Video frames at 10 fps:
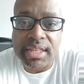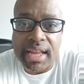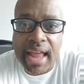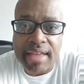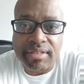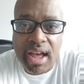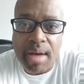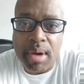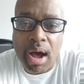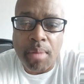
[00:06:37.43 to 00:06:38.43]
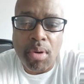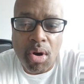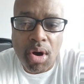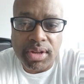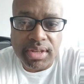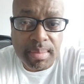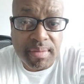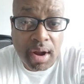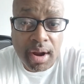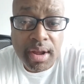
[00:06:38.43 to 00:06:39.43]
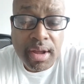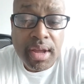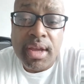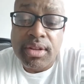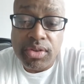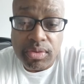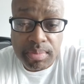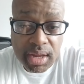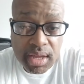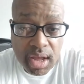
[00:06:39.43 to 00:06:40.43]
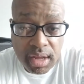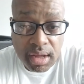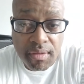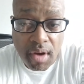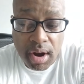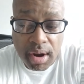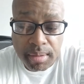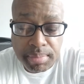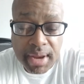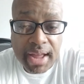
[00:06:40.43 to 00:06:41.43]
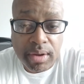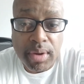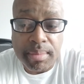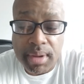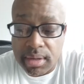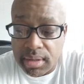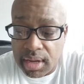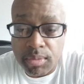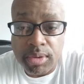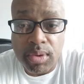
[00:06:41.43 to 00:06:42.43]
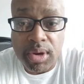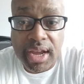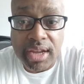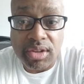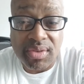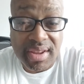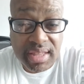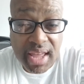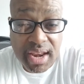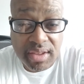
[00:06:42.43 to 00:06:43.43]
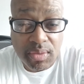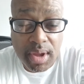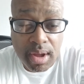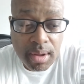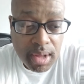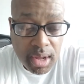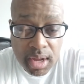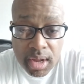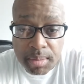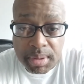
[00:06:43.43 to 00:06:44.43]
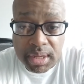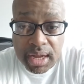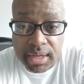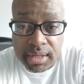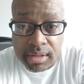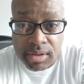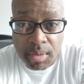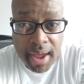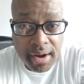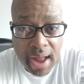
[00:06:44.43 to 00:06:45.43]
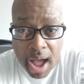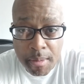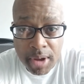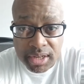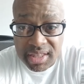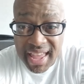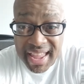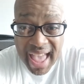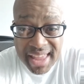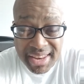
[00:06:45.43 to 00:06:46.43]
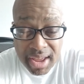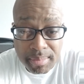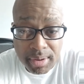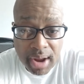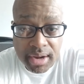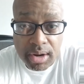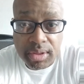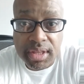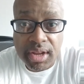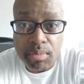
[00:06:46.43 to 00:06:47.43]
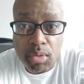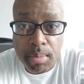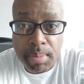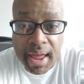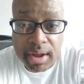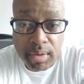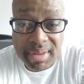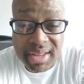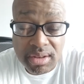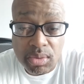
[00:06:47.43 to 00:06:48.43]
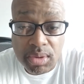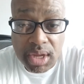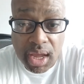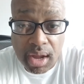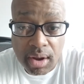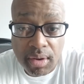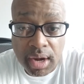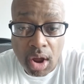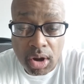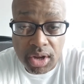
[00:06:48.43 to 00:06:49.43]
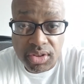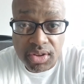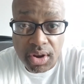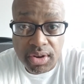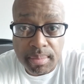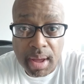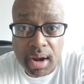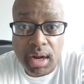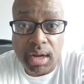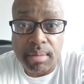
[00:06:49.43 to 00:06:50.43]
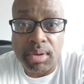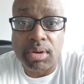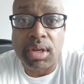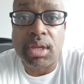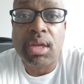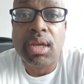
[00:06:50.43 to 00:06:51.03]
that has come upon too many of our black women, and we want to address that as well. Because no matter how much they number, I know that there's more black women that do care and are concerned about our community